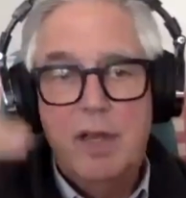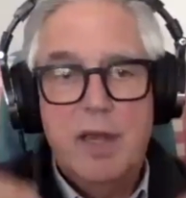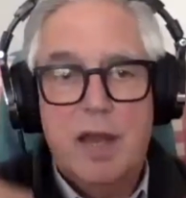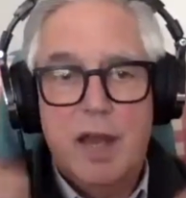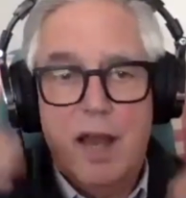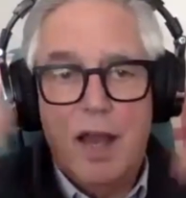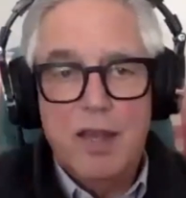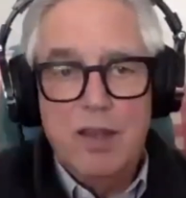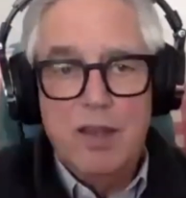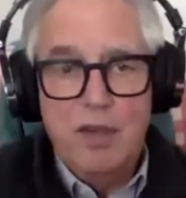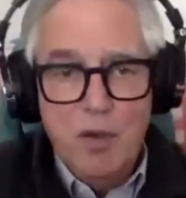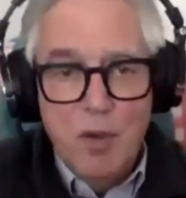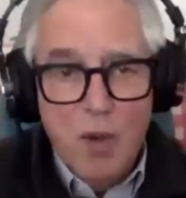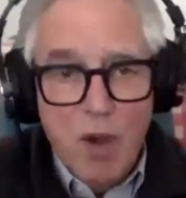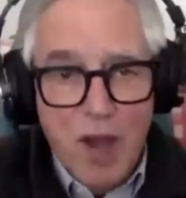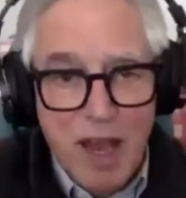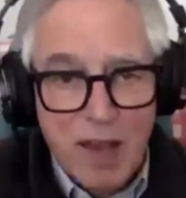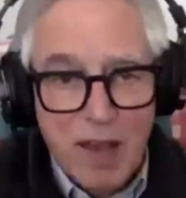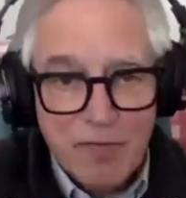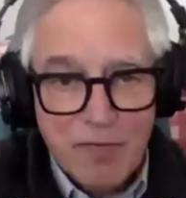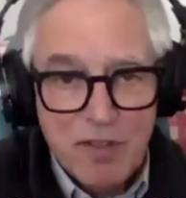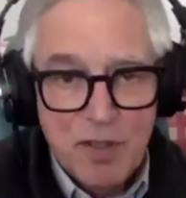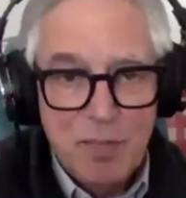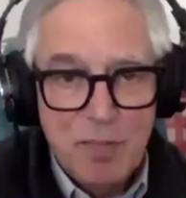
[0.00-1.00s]
Uh, you
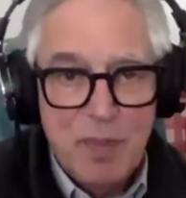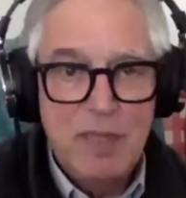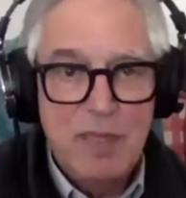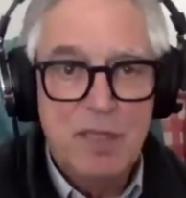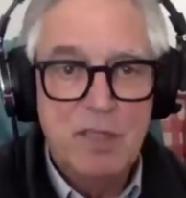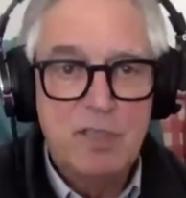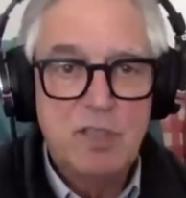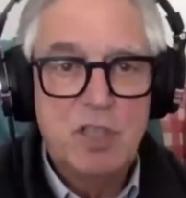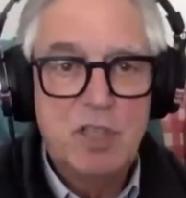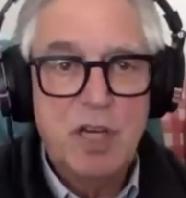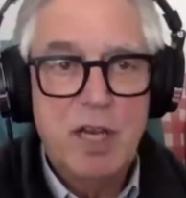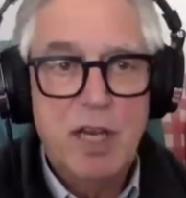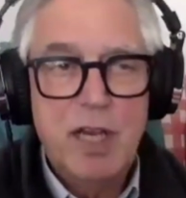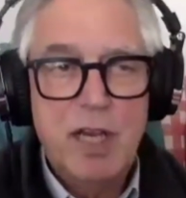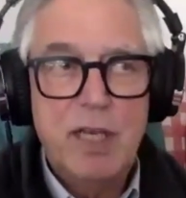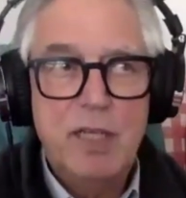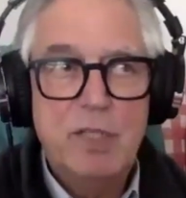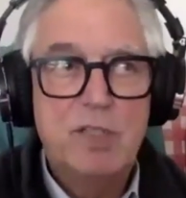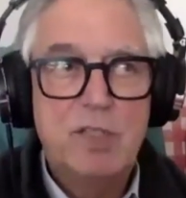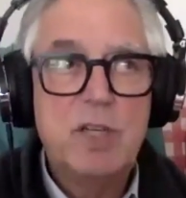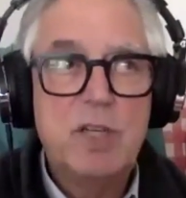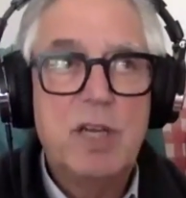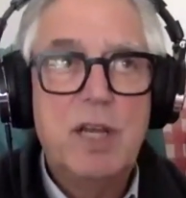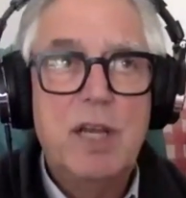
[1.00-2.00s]
have to be the
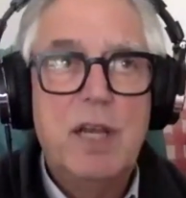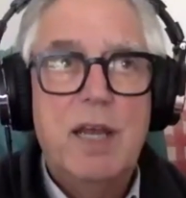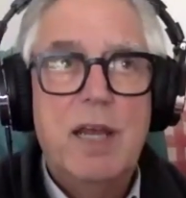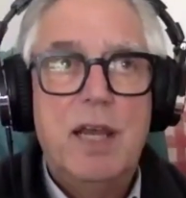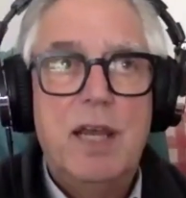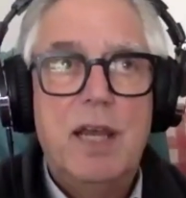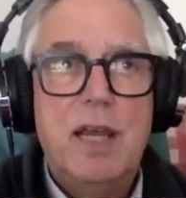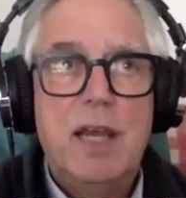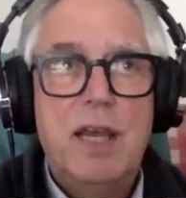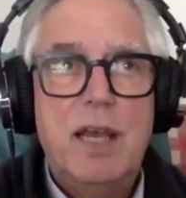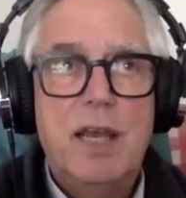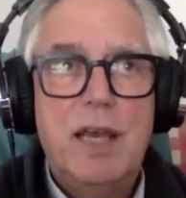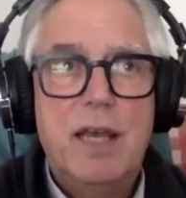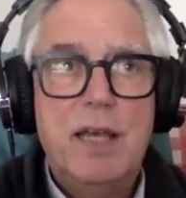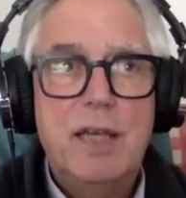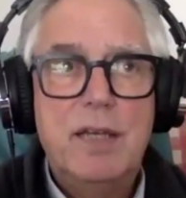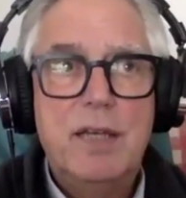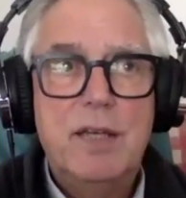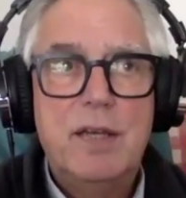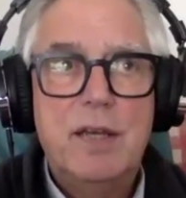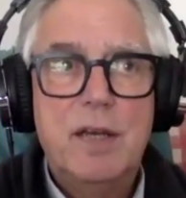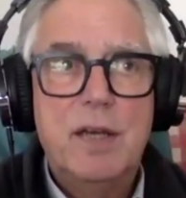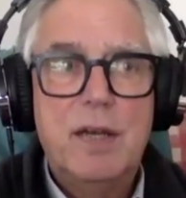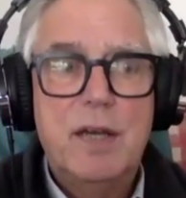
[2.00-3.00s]
change,
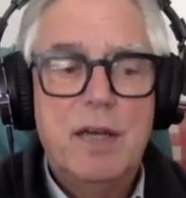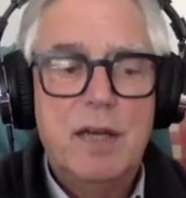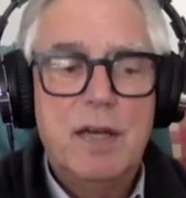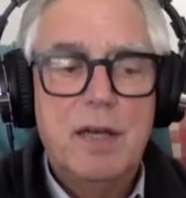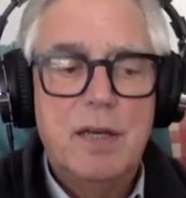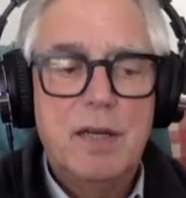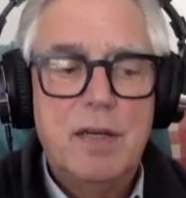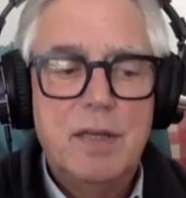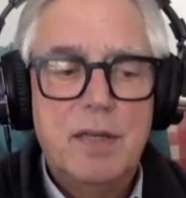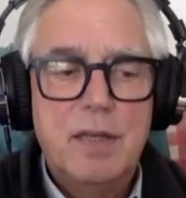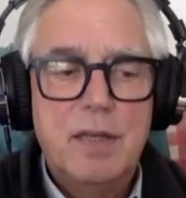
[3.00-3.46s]
and uh,